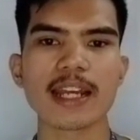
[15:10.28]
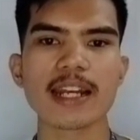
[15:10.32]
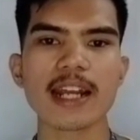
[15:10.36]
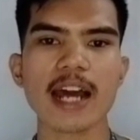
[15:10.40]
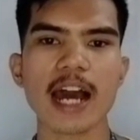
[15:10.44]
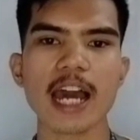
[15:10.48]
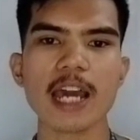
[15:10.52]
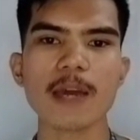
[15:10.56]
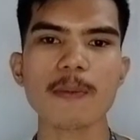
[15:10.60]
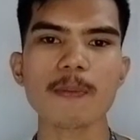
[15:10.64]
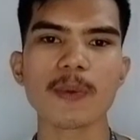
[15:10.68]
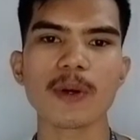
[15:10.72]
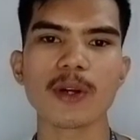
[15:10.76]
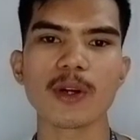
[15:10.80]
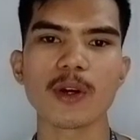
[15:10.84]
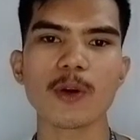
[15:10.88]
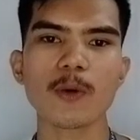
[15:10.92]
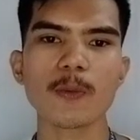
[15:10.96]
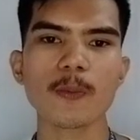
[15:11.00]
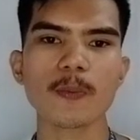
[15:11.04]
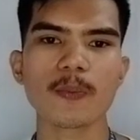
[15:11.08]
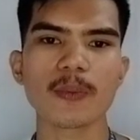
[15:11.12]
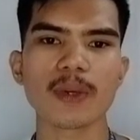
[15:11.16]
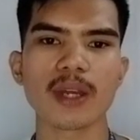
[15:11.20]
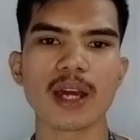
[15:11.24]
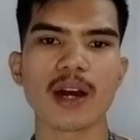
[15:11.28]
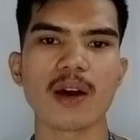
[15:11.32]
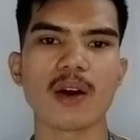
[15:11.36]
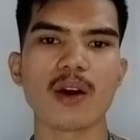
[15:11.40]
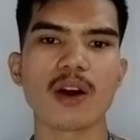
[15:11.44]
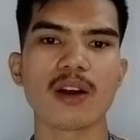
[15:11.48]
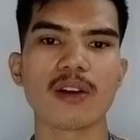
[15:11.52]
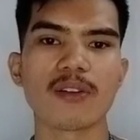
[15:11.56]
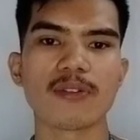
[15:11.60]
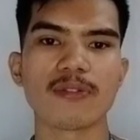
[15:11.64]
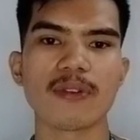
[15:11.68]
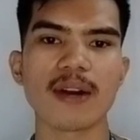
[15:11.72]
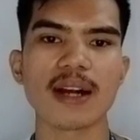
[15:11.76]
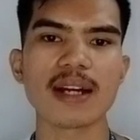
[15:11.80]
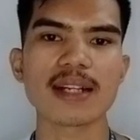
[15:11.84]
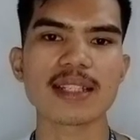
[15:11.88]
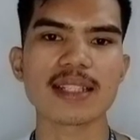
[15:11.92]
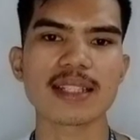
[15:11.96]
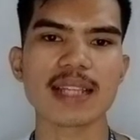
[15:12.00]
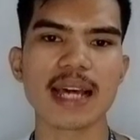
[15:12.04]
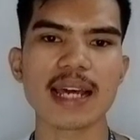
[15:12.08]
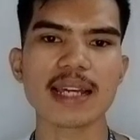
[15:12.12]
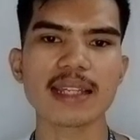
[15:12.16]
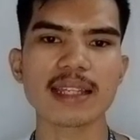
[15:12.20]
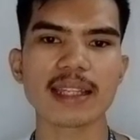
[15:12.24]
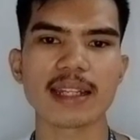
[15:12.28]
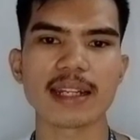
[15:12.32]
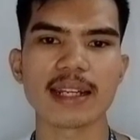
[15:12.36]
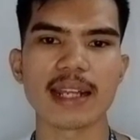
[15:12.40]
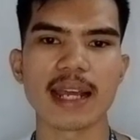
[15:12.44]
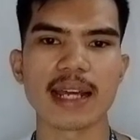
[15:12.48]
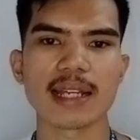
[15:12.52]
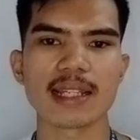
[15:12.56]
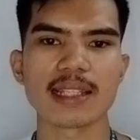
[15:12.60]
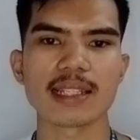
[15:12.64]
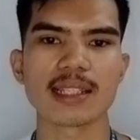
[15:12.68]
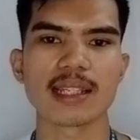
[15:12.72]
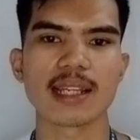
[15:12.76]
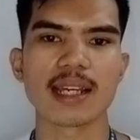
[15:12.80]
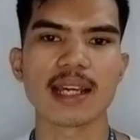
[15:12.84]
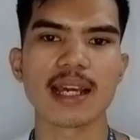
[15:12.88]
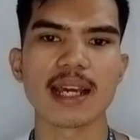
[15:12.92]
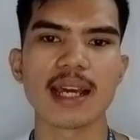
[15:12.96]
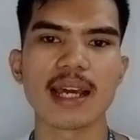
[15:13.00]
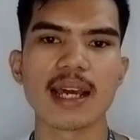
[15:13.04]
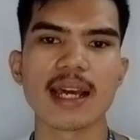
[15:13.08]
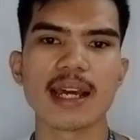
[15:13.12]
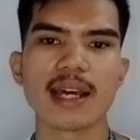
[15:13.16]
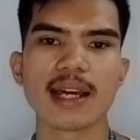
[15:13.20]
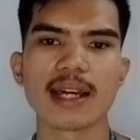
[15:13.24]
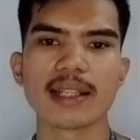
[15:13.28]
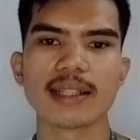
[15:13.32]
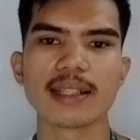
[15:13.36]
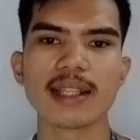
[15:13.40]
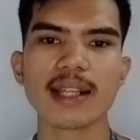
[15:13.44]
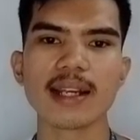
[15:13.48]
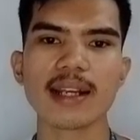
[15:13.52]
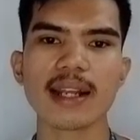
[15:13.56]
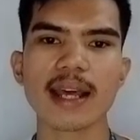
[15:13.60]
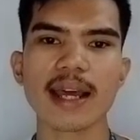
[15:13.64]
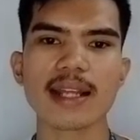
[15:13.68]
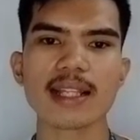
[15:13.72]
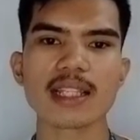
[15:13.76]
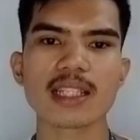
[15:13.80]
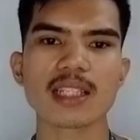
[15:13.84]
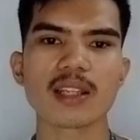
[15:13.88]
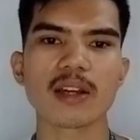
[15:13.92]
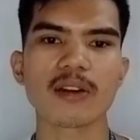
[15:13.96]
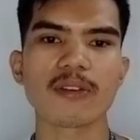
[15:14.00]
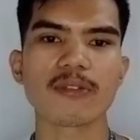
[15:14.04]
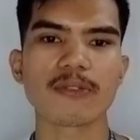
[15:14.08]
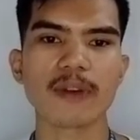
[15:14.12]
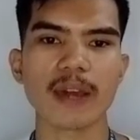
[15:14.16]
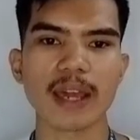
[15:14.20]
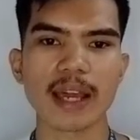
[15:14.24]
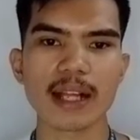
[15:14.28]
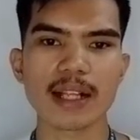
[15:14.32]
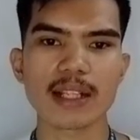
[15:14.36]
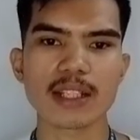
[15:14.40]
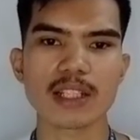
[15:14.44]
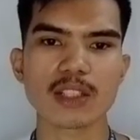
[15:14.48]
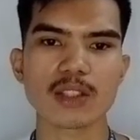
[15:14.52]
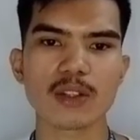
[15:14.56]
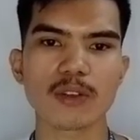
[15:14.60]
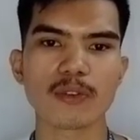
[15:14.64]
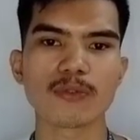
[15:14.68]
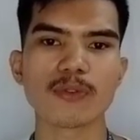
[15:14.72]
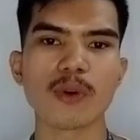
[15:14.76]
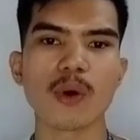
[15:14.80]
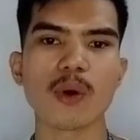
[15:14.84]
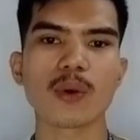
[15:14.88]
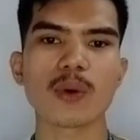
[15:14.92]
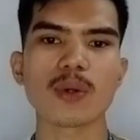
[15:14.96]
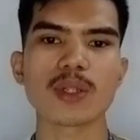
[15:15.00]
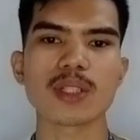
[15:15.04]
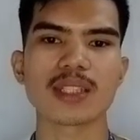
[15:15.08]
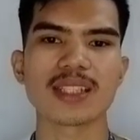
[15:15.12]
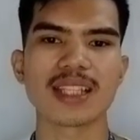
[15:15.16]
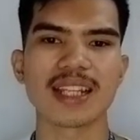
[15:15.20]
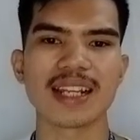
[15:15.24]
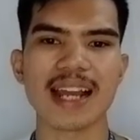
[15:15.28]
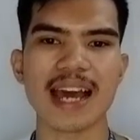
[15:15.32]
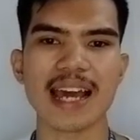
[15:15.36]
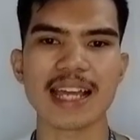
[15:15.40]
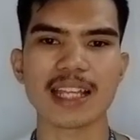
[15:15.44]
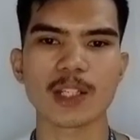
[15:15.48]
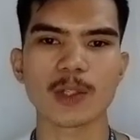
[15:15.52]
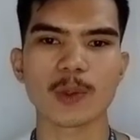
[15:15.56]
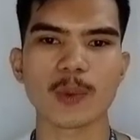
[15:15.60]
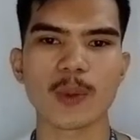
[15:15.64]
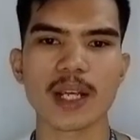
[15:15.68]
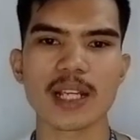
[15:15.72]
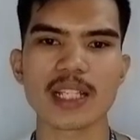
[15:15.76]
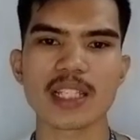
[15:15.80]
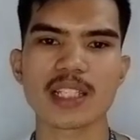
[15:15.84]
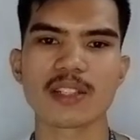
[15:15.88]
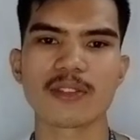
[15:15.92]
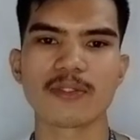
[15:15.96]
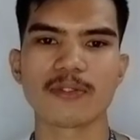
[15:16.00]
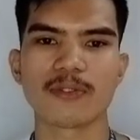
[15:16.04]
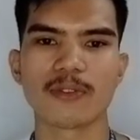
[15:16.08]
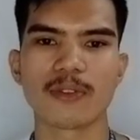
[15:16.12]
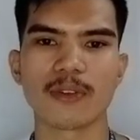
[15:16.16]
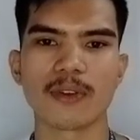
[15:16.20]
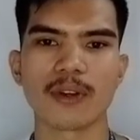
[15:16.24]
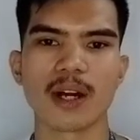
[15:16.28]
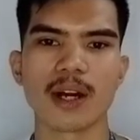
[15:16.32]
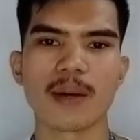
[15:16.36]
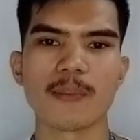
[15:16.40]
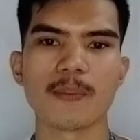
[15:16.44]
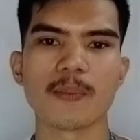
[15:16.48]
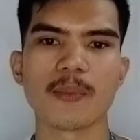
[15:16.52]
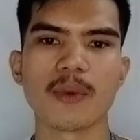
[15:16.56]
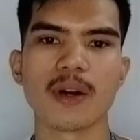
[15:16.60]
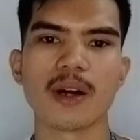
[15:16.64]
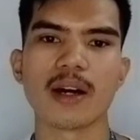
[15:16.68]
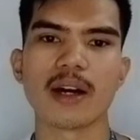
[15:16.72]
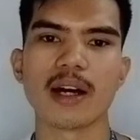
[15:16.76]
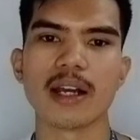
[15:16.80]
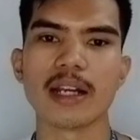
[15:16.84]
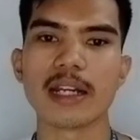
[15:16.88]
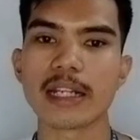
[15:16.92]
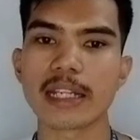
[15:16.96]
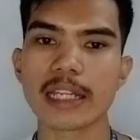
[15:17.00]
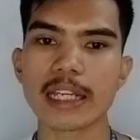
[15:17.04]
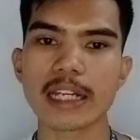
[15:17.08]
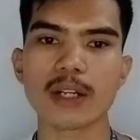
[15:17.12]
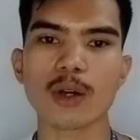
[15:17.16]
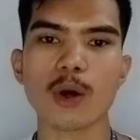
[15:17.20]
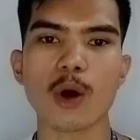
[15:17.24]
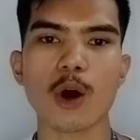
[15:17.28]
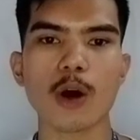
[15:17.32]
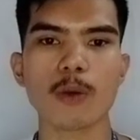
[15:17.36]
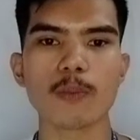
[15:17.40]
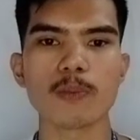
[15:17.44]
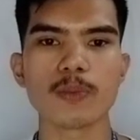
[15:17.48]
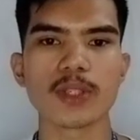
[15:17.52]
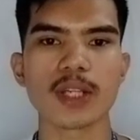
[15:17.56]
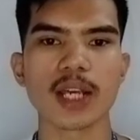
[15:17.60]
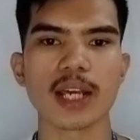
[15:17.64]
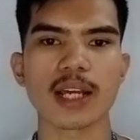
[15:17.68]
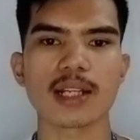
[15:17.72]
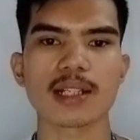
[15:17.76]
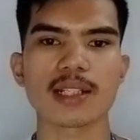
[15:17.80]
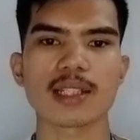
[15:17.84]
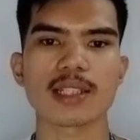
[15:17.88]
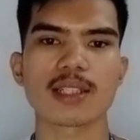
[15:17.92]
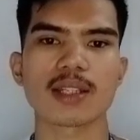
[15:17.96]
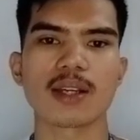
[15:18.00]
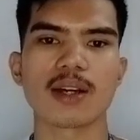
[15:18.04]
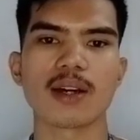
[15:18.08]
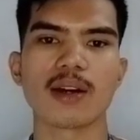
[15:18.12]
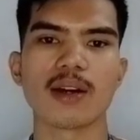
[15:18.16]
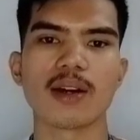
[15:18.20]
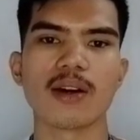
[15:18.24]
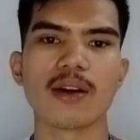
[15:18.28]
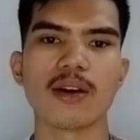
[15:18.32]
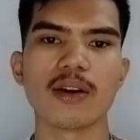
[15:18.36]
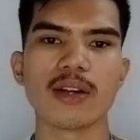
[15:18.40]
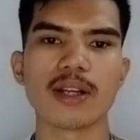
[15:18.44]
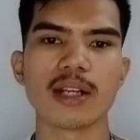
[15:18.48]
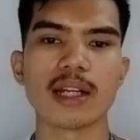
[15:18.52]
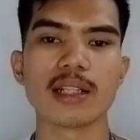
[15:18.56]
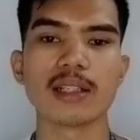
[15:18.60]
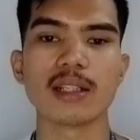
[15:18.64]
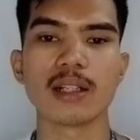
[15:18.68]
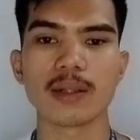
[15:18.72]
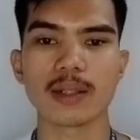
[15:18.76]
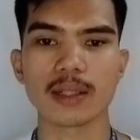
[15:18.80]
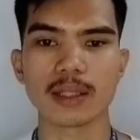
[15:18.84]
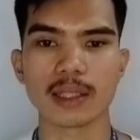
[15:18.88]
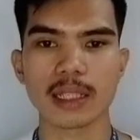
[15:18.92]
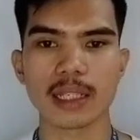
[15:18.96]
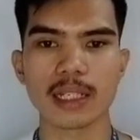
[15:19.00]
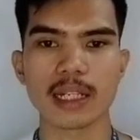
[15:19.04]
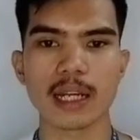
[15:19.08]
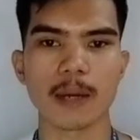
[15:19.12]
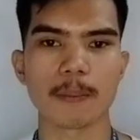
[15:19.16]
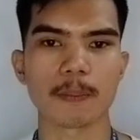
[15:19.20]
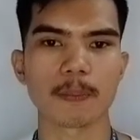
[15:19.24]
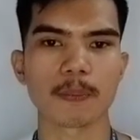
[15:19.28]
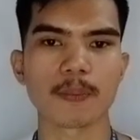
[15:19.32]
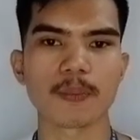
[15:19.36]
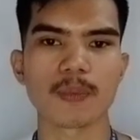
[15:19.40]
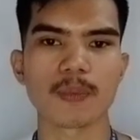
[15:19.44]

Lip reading: In hyperopia or farsightedness, the lens fails to focus the light rays from near objects on the retina,